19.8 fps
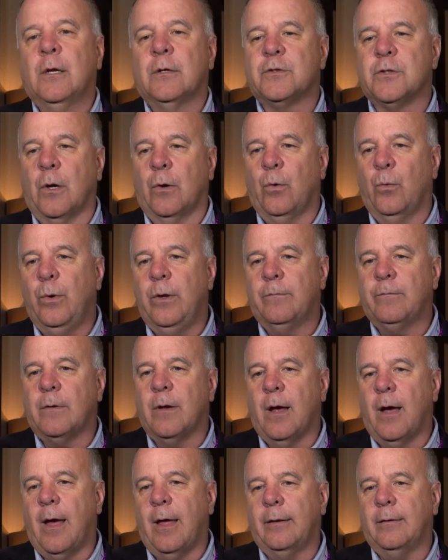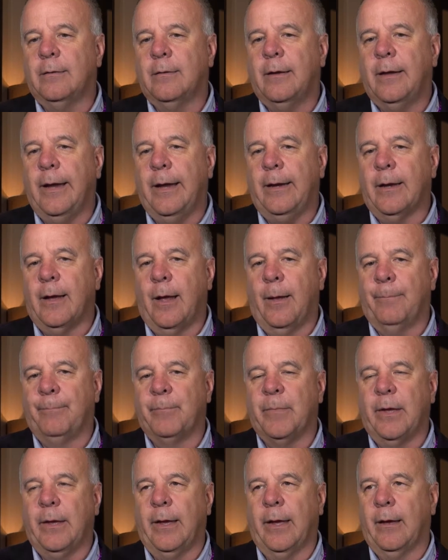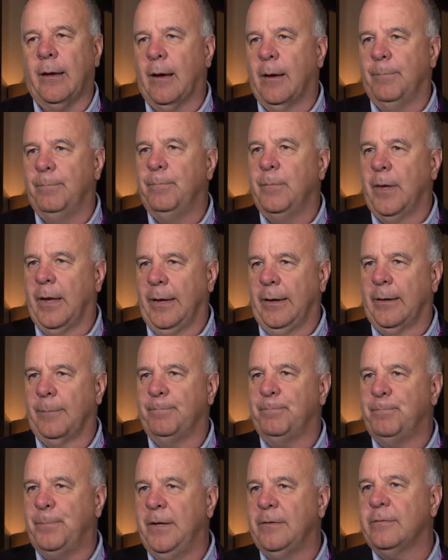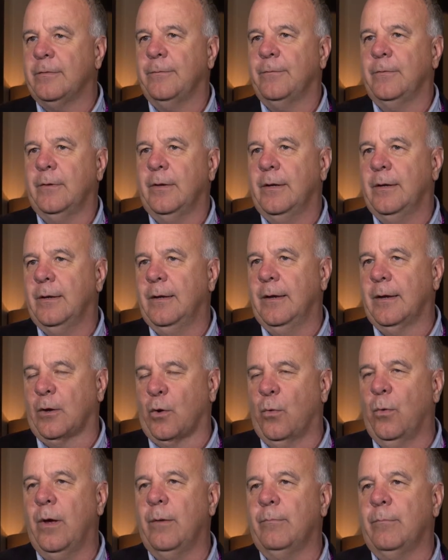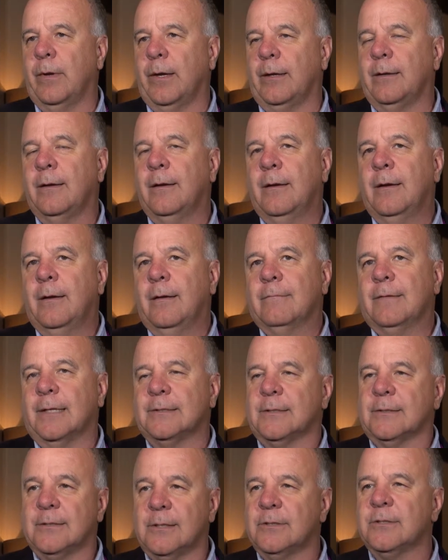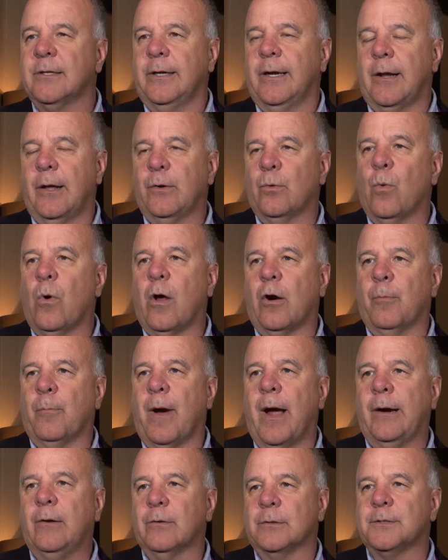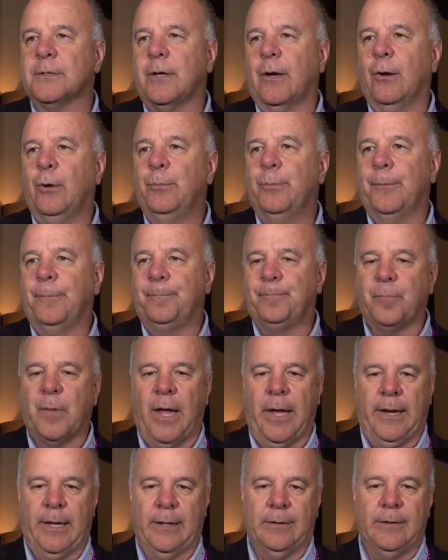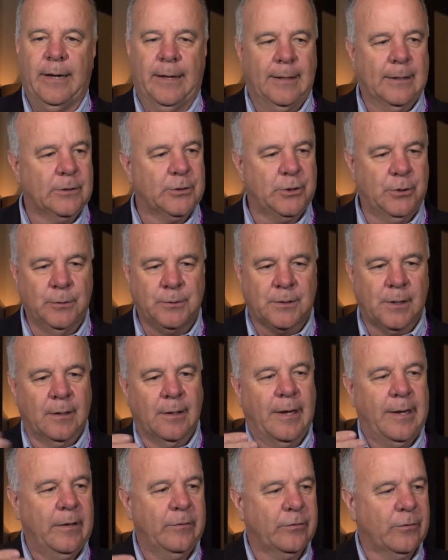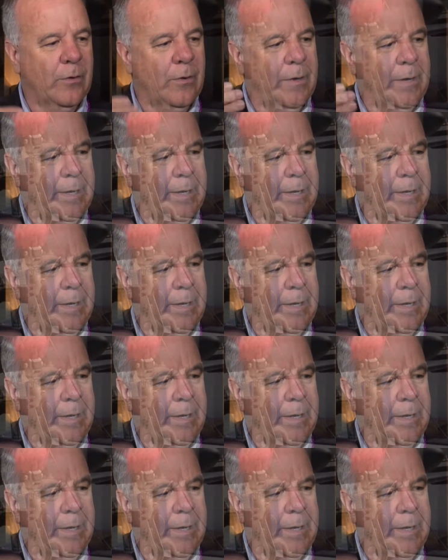So we've got a piece of equipment that's essentially an underwater microscope. And it shoots a laser